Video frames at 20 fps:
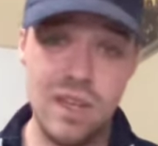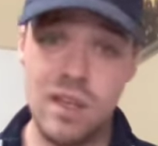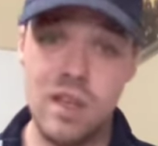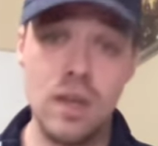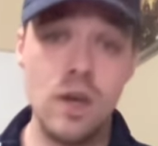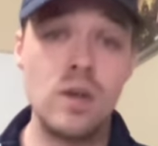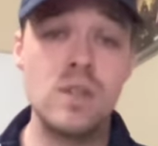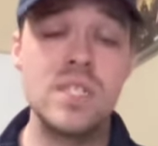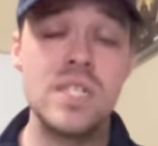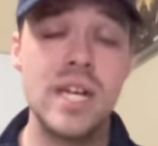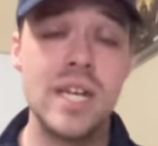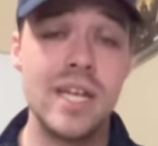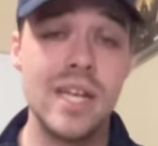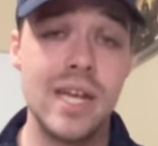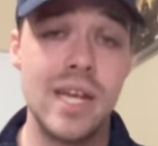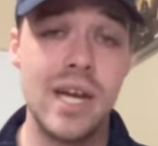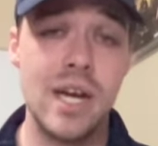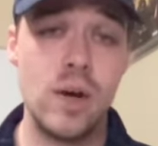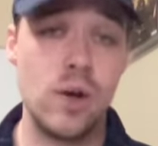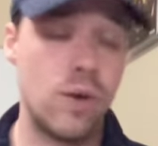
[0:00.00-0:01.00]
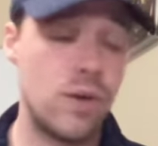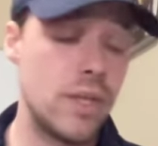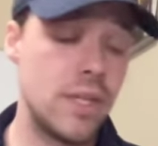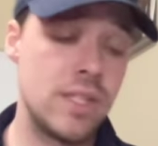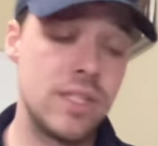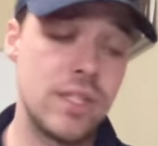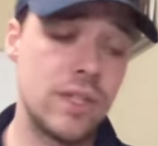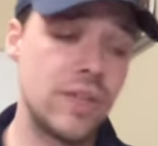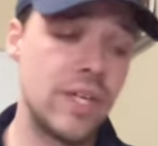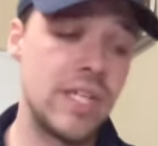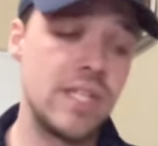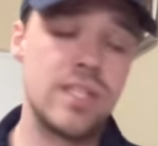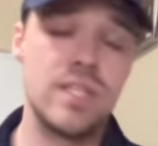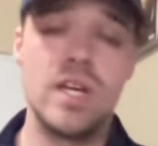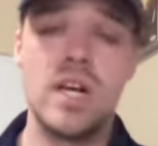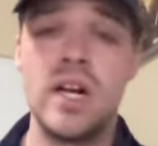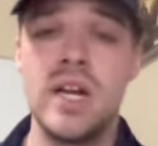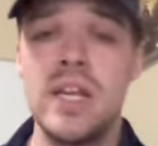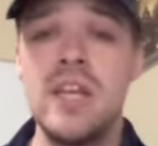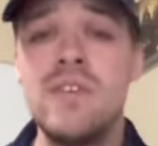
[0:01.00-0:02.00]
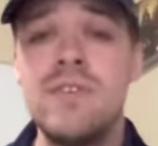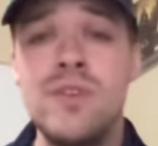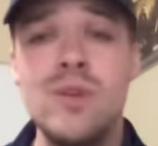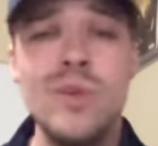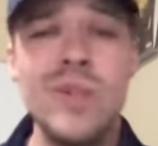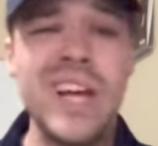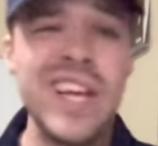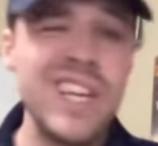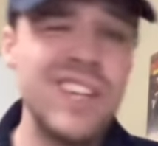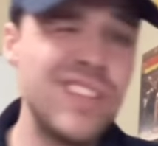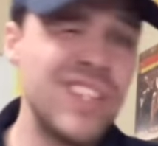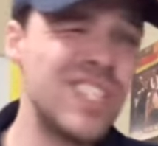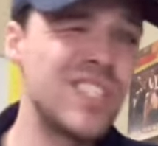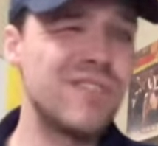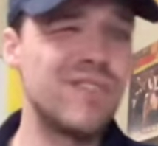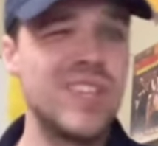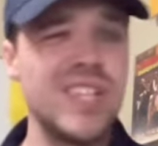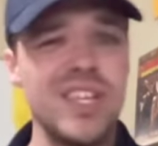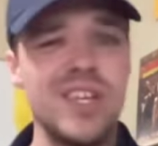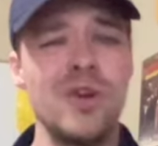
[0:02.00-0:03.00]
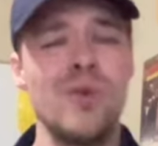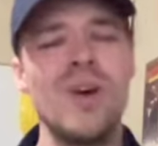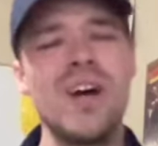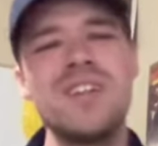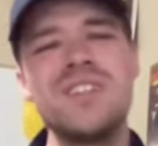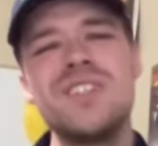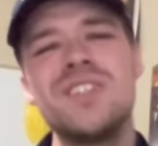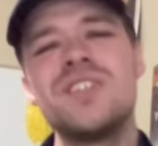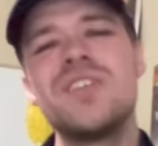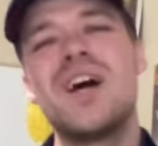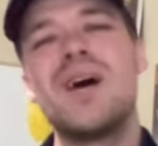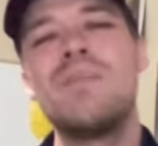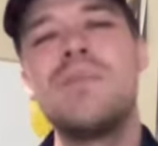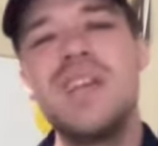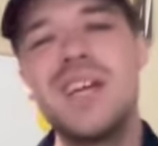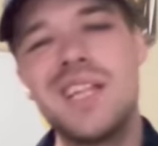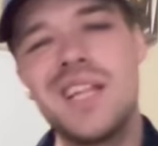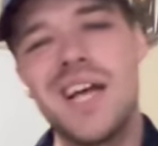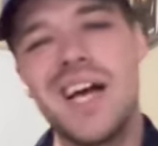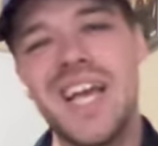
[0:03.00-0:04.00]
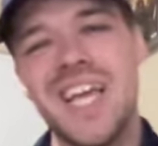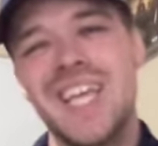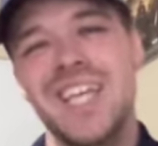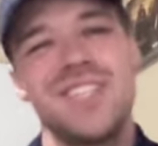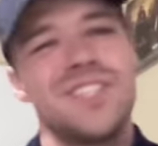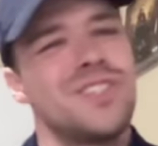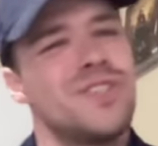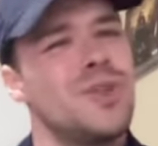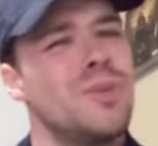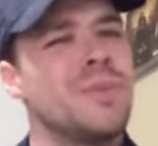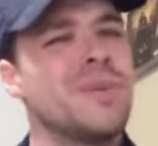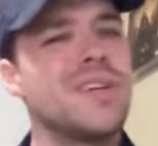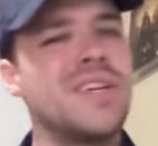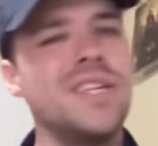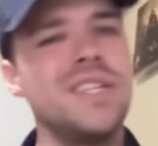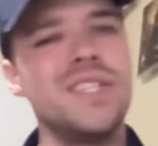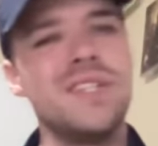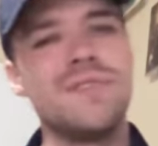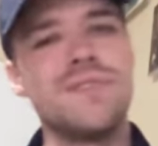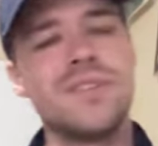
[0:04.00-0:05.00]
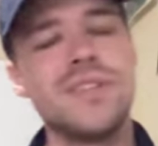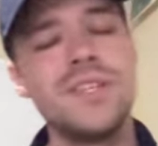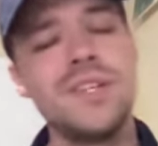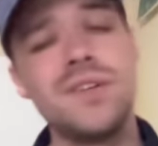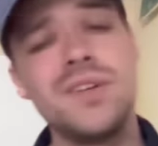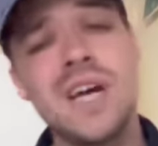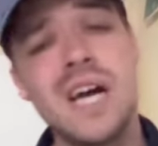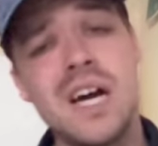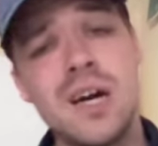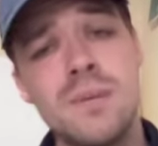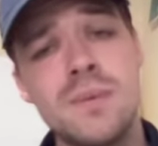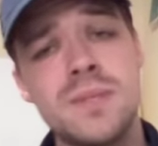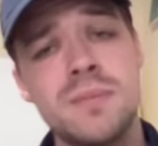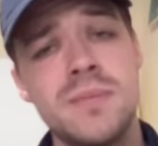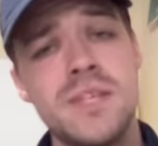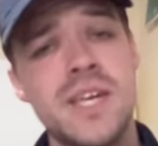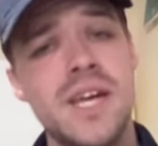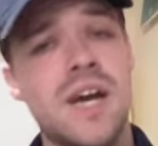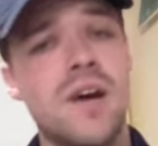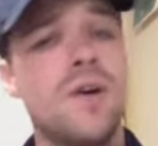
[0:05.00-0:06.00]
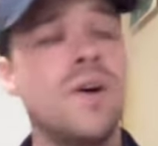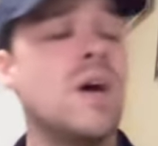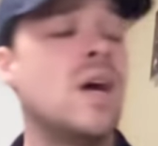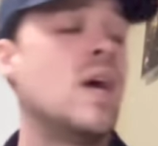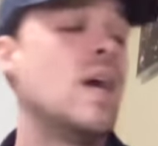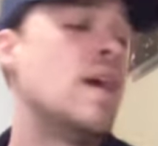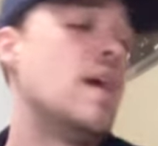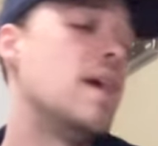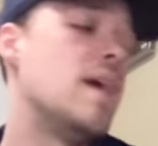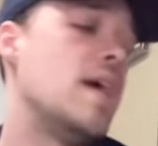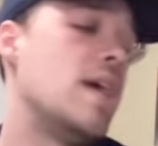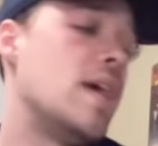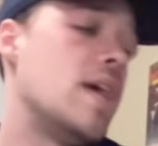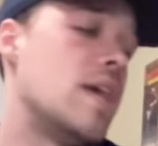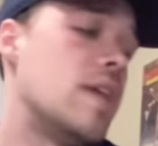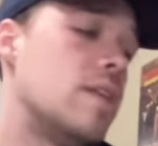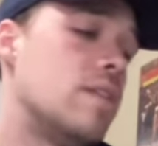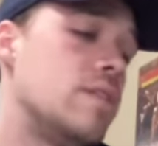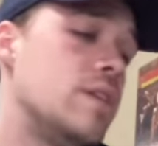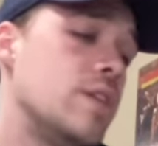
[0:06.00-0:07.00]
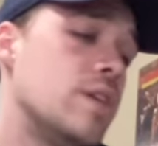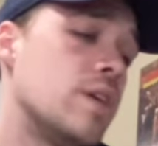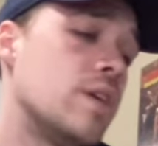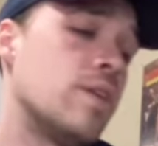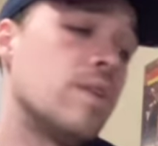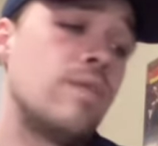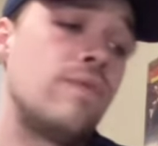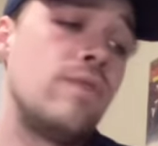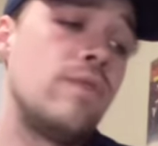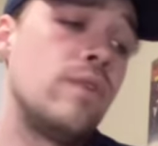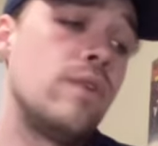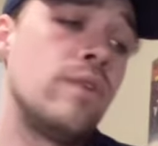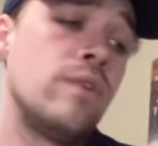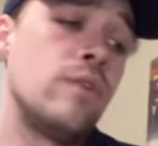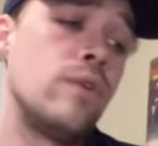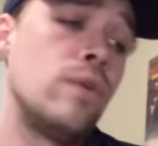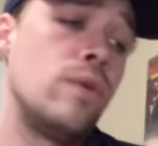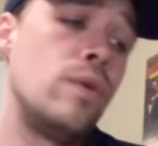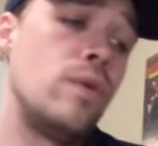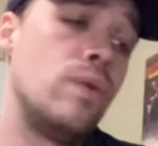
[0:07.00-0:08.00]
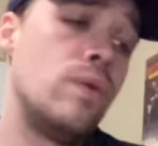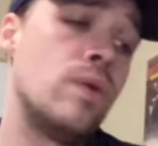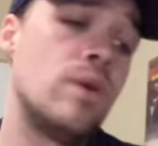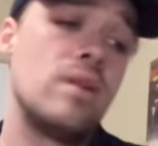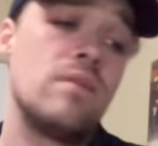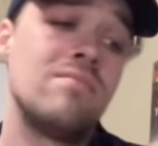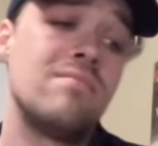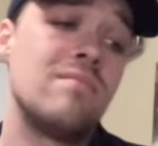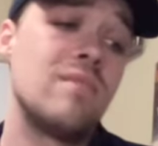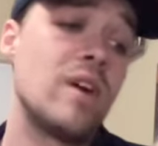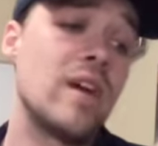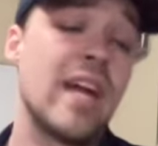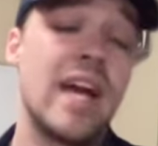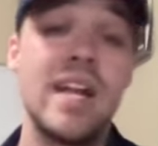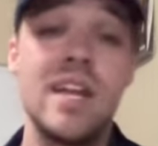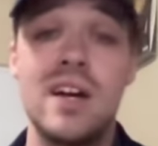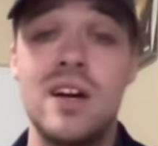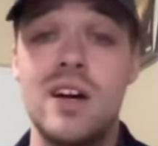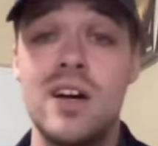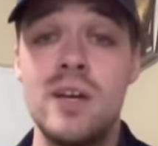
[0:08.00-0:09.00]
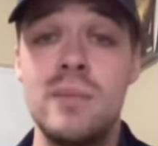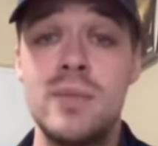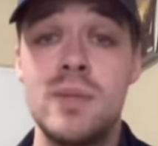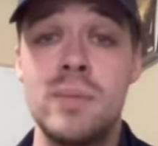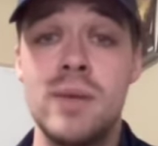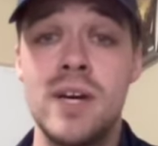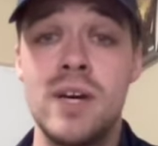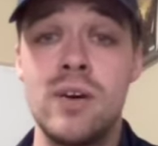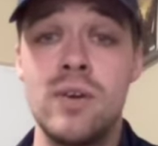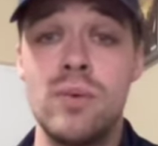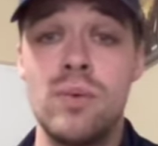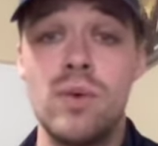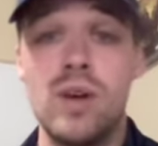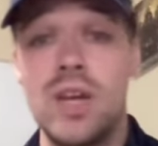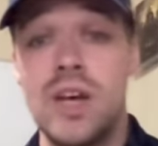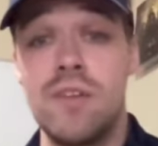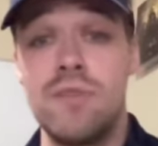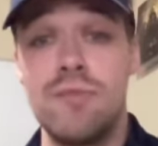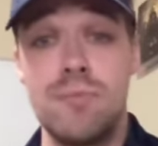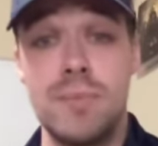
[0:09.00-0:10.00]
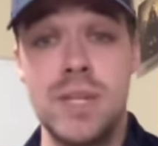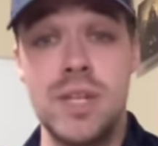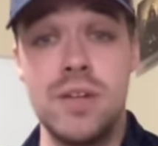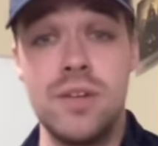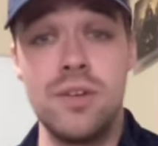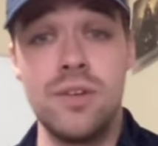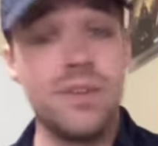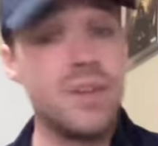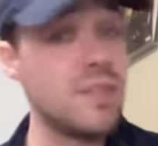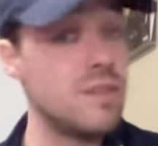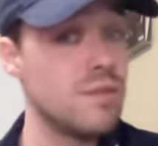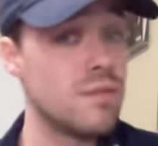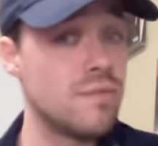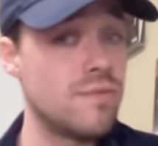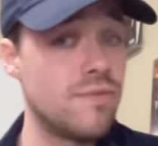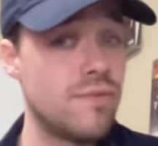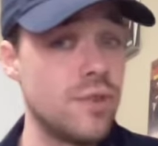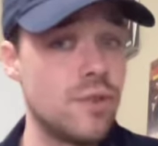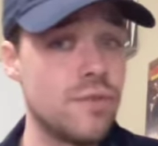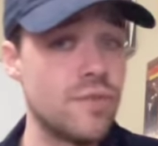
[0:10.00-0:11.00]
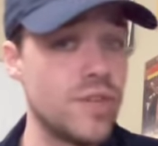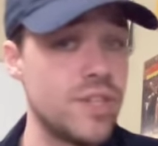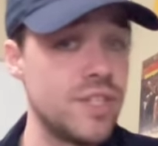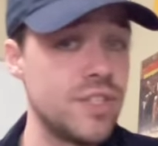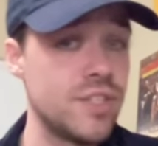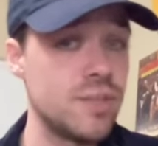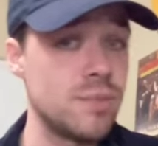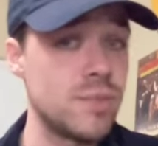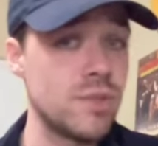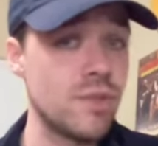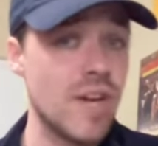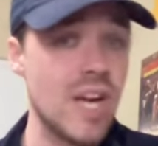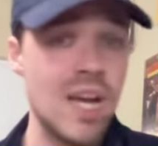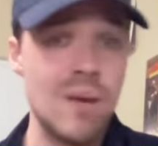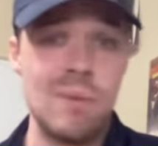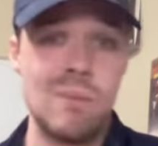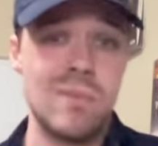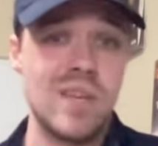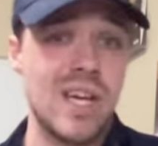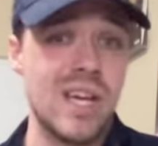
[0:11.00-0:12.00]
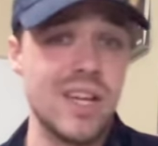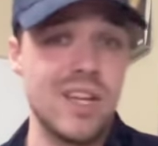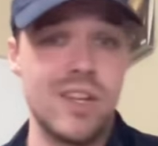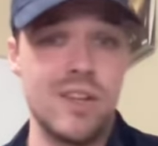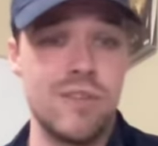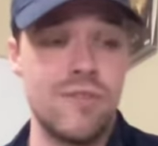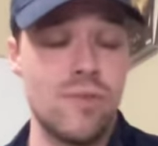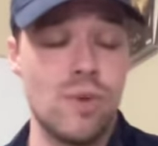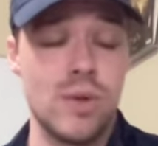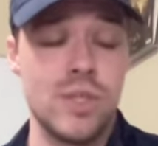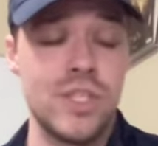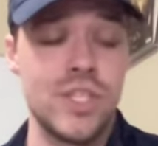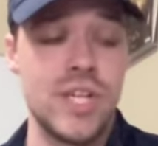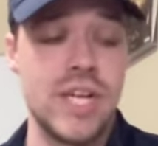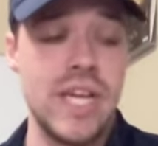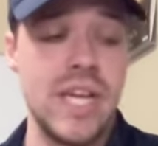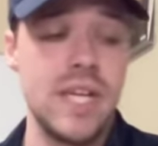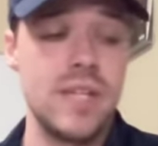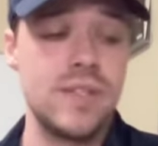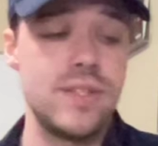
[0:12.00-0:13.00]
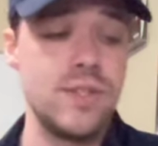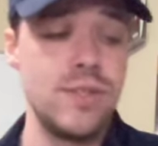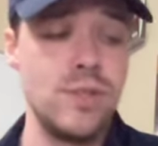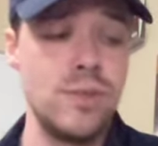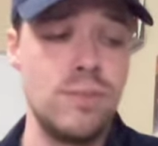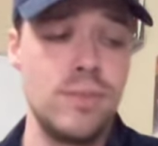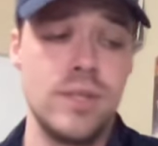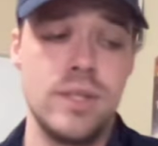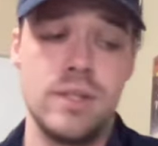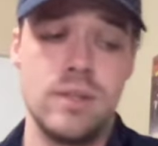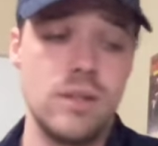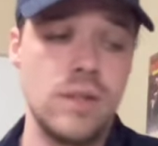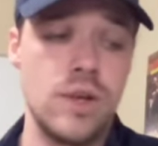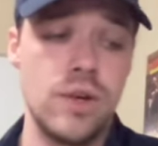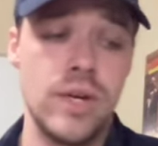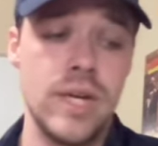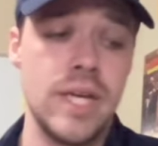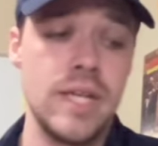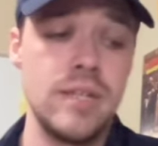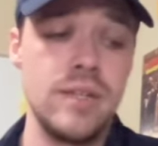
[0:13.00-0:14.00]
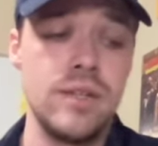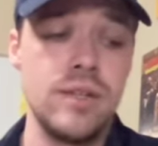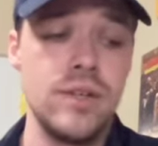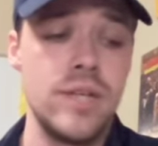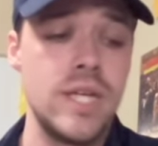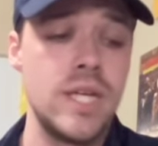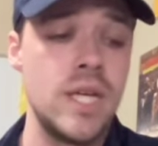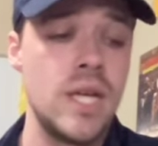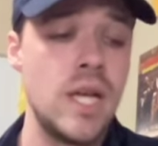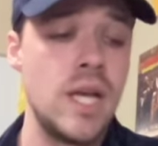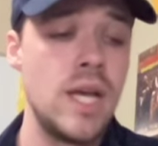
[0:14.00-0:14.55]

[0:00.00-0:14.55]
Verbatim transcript: Go check it out. It's a great song. And if you liked this video, why don't you drop me a like? It's super easy for you. It helps me out. And, you know, if you are kind of hyped about what I've been doing, feel free to subscribe. I'm not going to force your hand to, but go ahead and do it.